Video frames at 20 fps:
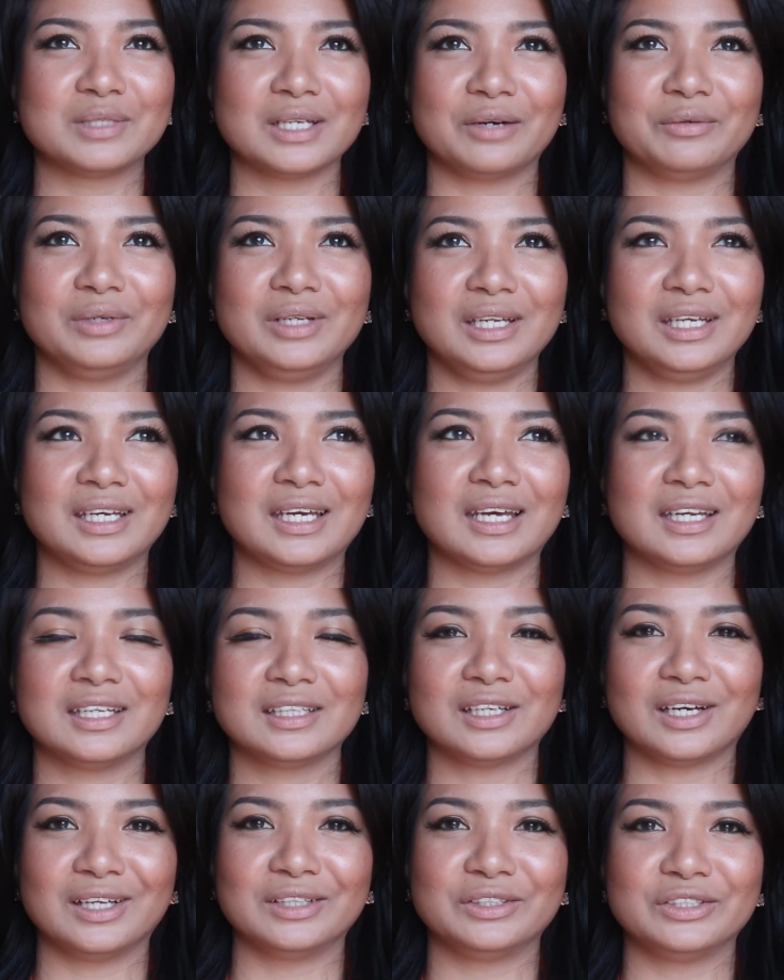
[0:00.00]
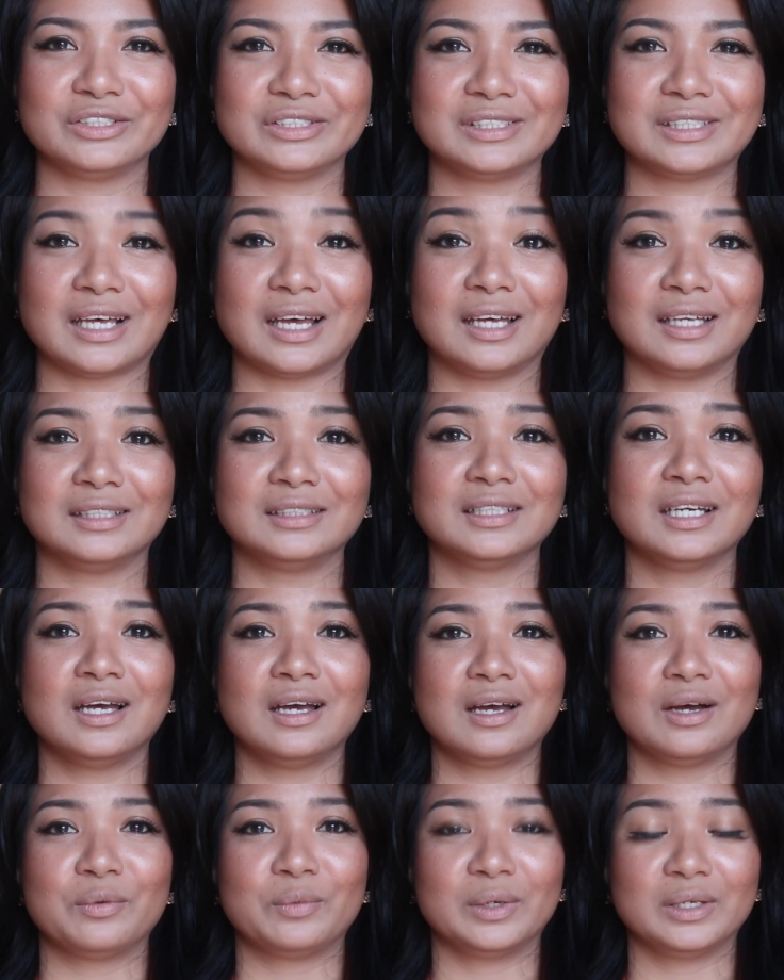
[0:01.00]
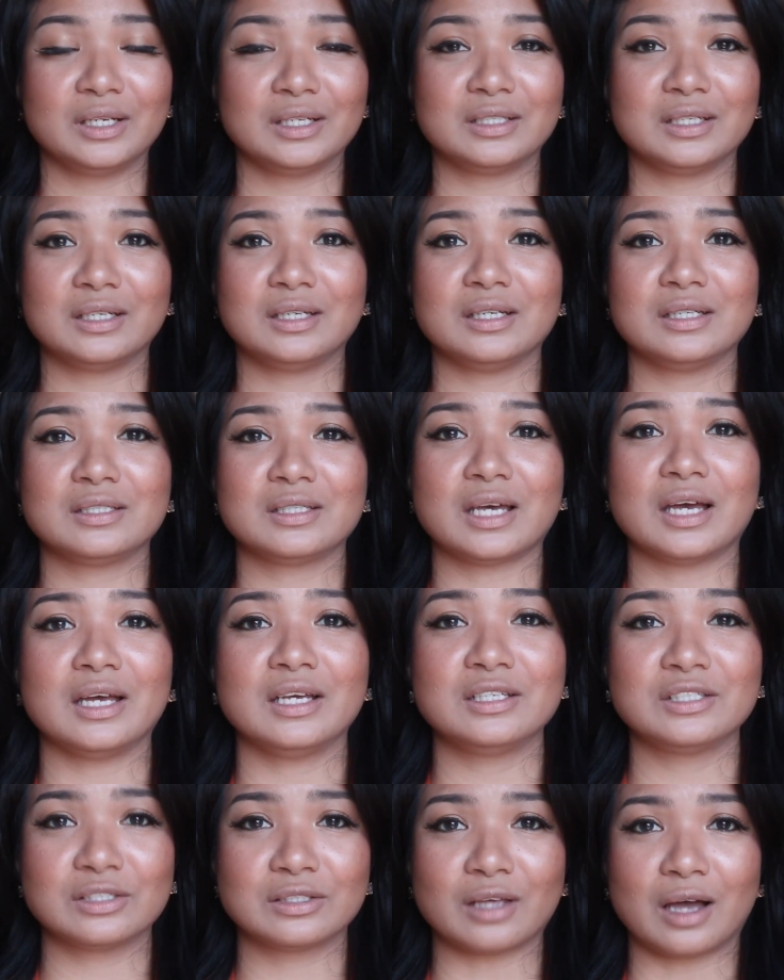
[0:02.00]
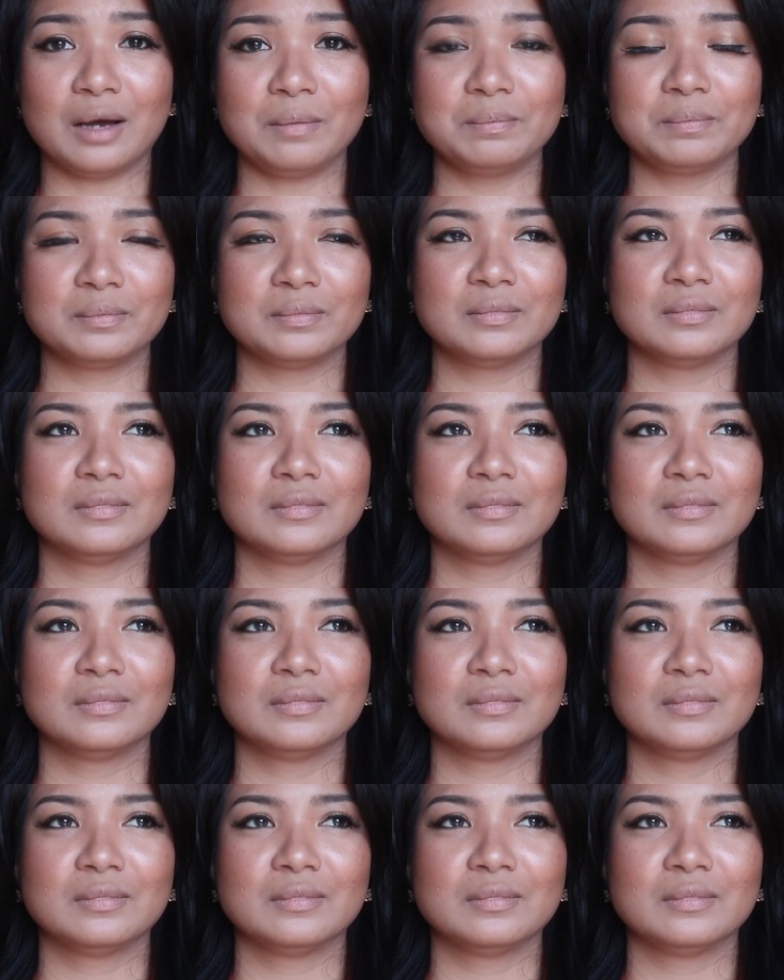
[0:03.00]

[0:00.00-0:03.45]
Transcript: I really cannot understand. What I did is I stopped.